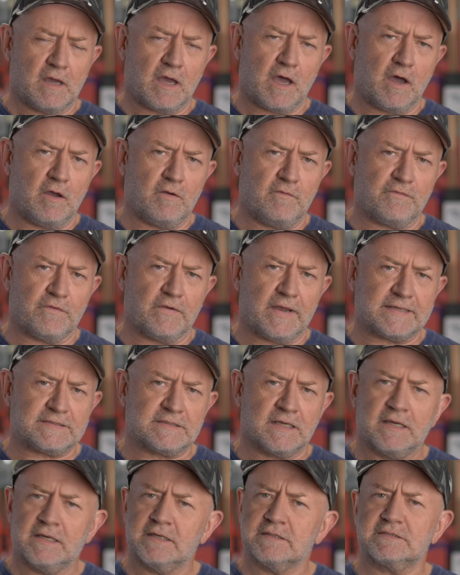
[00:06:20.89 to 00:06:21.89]
over
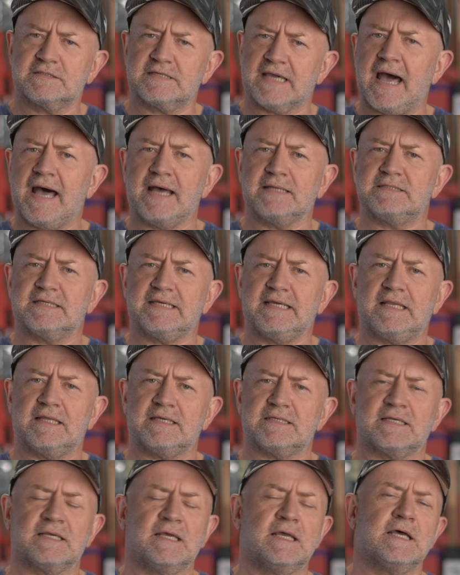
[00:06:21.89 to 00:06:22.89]
at Car
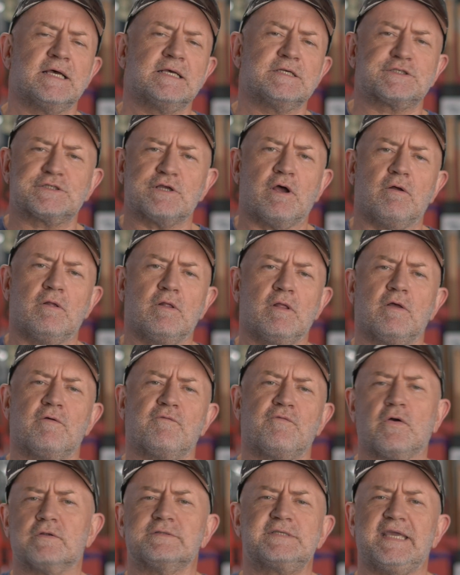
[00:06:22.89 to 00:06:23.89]
Dealer Sans
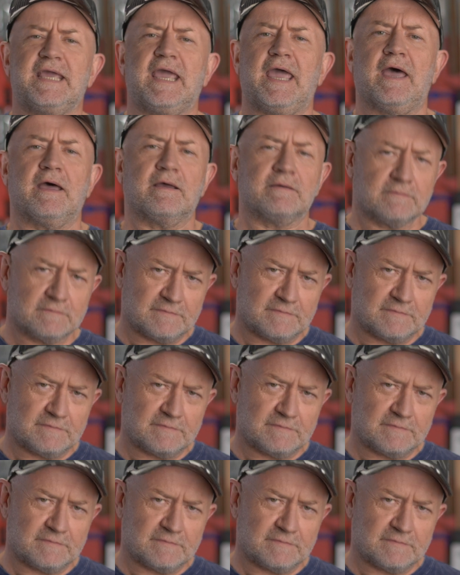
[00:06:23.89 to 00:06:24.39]
Frontières.